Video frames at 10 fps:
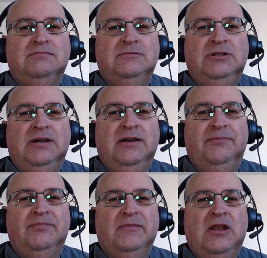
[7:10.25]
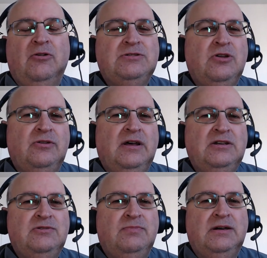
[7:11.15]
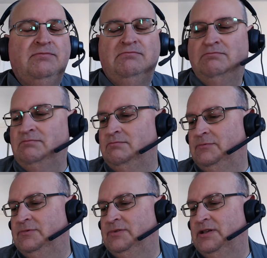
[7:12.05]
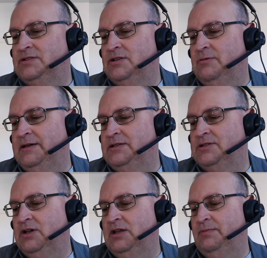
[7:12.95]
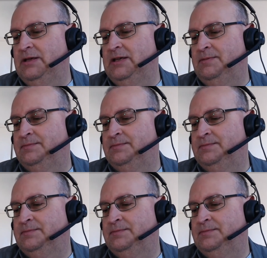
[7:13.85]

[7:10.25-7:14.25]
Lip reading: Yeah, I know it's not nice, but that's the way it's going to be.